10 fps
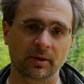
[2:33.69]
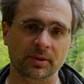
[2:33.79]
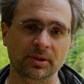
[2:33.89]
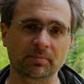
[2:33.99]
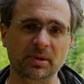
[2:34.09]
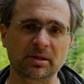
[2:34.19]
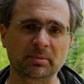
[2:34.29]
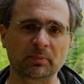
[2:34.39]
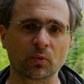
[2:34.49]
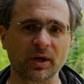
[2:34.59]
The
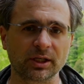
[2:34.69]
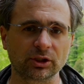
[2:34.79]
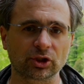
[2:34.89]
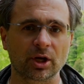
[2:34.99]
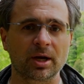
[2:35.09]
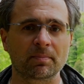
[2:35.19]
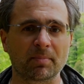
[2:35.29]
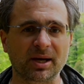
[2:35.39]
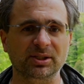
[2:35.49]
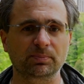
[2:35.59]
minimum wage
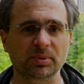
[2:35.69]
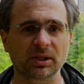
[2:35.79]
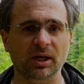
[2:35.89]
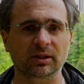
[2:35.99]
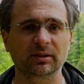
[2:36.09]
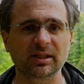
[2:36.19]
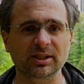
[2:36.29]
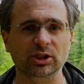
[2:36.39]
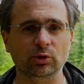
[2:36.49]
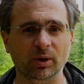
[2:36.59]
must be at
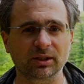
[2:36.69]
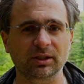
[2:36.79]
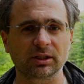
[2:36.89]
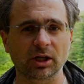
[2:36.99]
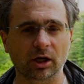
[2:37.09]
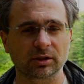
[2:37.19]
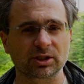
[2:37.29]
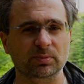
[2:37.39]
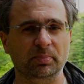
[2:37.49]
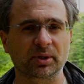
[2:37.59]
least
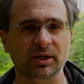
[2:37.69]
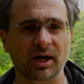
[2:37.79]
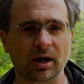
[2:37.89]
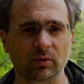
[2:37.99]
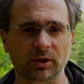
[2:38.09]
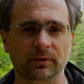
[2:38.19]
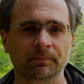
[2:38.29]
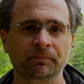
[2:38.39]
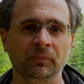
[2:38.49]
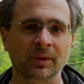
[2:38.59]
$20 per hour.
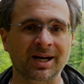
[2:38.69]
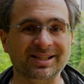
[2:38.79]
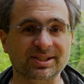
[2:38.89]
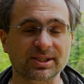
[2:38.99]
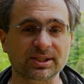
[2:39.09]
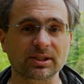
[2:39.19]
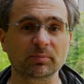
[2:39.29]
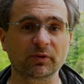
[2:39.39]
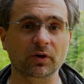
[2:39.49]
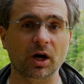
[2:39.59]
A
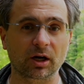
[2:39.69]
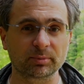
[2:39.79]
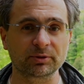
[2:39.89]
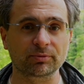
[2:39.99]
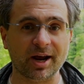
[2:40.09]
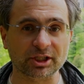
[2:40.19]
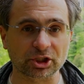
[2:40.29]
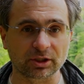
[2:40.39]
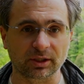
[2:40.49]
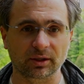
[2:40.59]
system of carbon
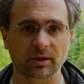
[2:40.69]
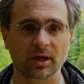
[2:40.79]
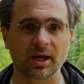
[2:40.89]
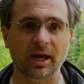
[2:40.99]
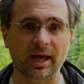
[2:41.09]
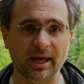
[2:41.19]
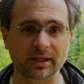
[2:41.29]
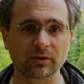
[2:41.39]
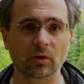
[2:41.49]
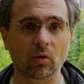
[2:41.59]
rationing
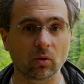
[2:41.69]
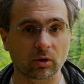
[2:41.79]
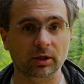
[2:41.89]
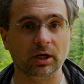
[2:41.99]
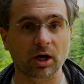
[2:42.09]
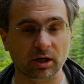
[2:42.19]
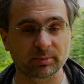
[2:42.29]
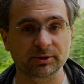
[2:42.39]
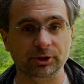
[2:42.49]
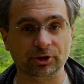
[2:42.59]
and/or
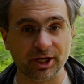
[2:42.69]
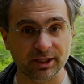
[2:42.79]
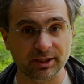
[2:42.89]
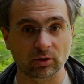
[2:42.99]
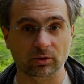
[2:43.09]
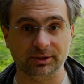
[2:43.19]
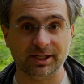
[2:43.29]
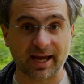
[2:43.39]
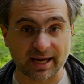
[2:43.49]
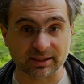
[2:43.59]
carbon trading or
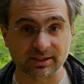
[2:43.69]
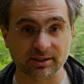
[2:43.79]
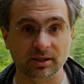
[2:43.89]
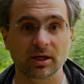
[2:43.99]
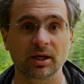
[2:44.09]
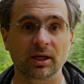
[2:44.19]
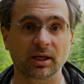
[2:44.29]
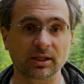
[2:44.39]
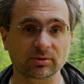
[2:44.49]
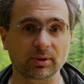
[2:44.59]
tax
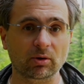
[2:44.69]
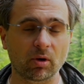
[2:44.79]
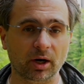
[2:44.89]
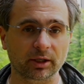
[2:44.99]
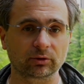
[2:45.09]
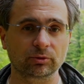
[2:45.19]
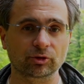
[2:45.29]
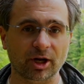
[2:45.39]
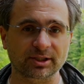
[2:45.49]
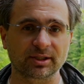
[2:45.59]
is required to
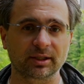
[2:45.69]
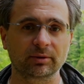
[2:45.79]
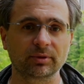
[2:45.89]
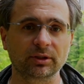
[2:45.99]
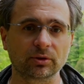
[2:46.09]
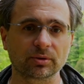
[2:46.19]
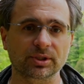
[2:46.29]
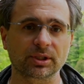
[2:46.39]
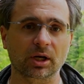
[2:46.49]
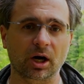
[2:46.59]
drastically
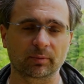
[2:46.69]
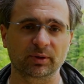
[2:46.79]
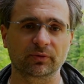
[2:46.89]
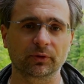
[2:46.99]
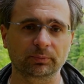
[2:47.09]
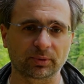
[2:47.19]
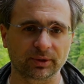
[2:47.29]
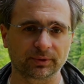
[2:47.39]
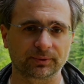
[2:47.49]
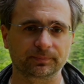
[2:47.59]
reduce the carbon
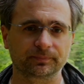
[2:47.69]
footprint.